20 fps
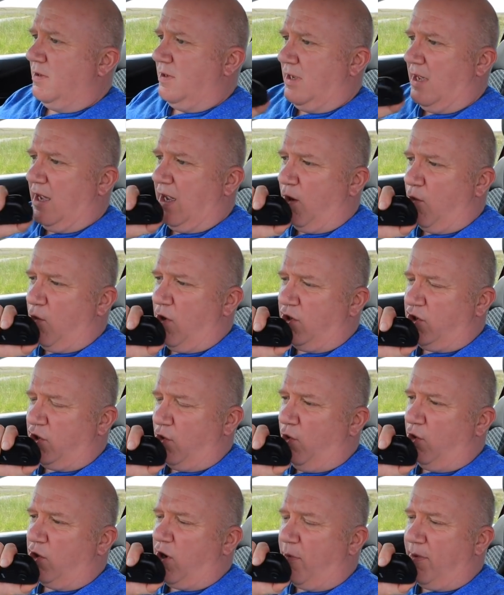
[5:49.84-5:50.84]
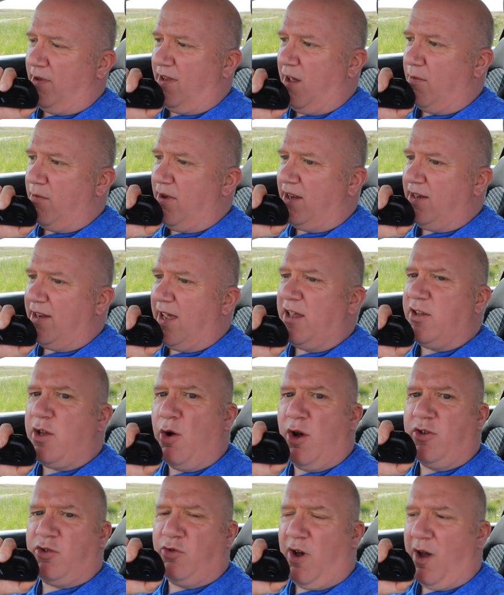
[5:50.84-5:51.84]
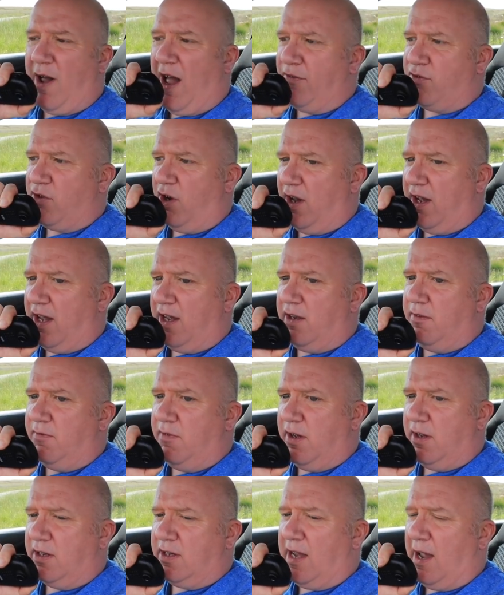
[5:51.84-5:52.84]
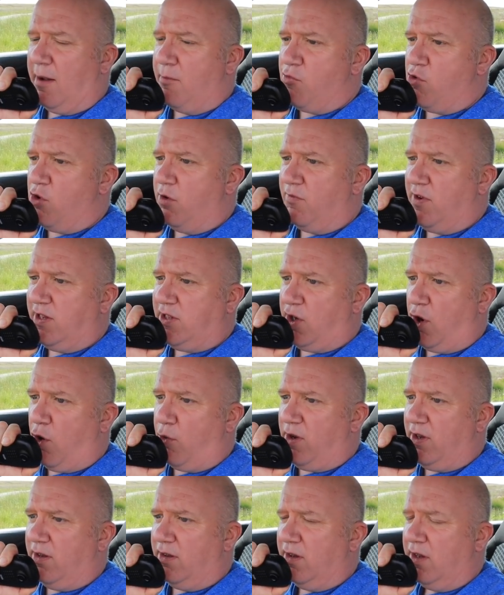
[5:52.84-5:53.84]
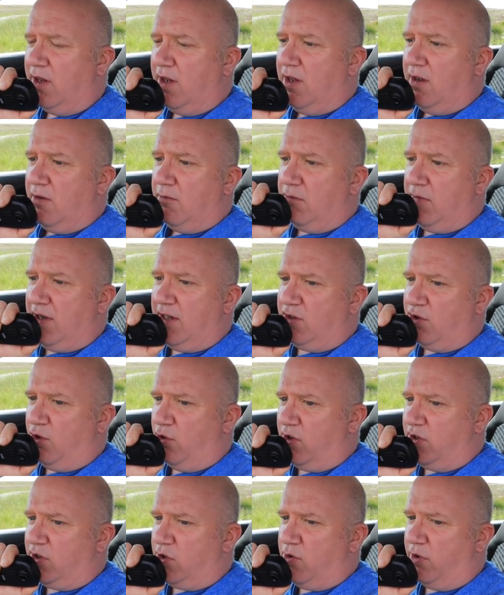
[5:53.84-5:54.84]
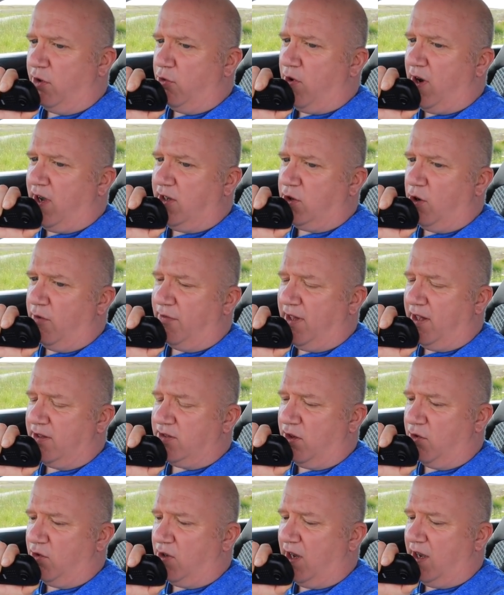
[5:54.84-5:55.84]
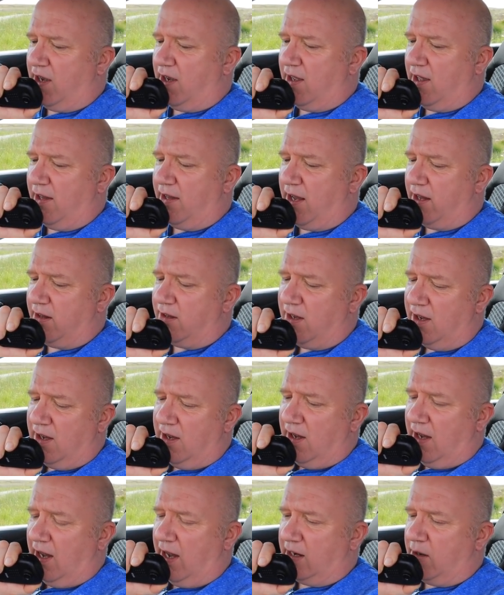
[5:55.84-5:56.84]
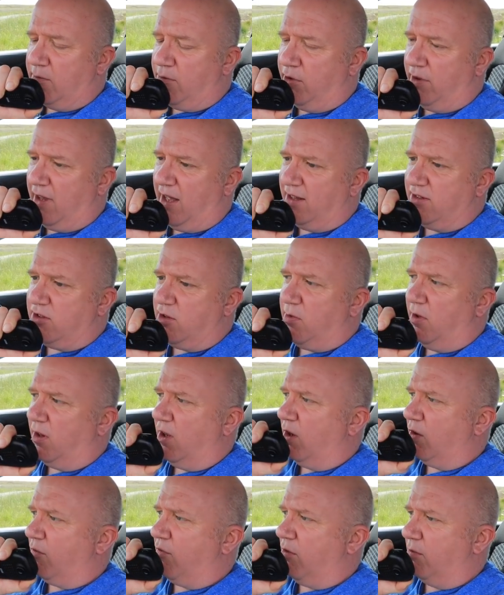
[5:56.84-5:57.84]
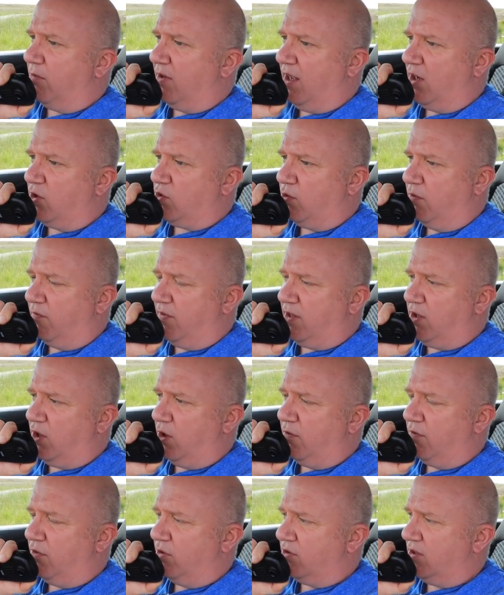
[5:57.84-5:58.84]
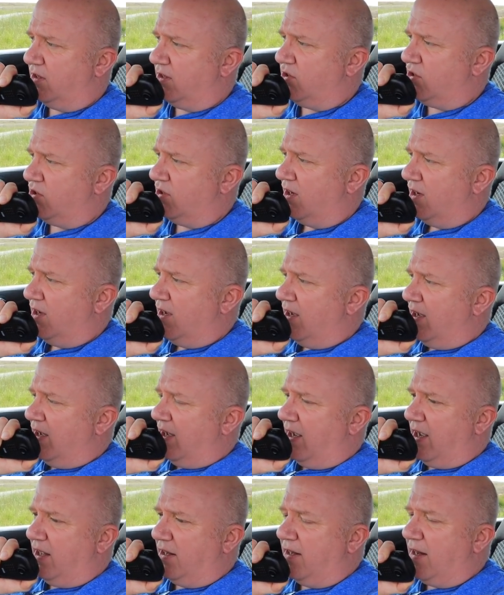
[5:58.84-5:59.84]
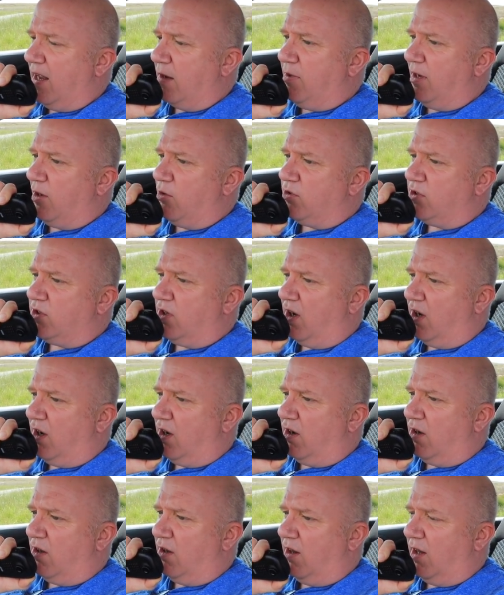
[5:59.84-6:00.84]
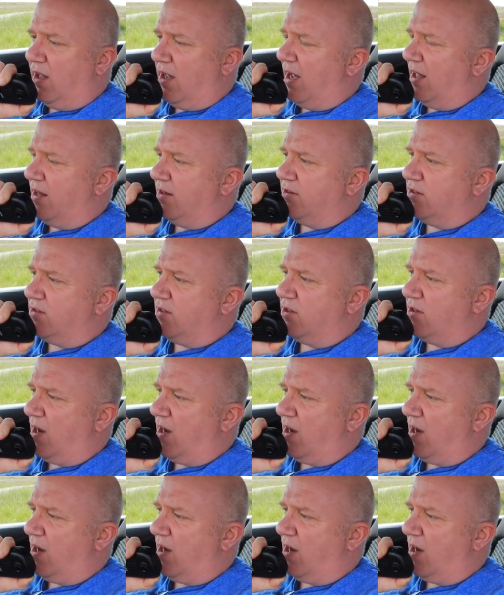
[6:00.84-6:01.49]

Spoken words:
Yeah, Roger. We'll copy there, mate. Yeah, no, it's all right. I've got a camera videoing me talking to you on the radio, if that's okay, and then I can put that into my log from the actual video footage. Yeah, the name here is Carl, and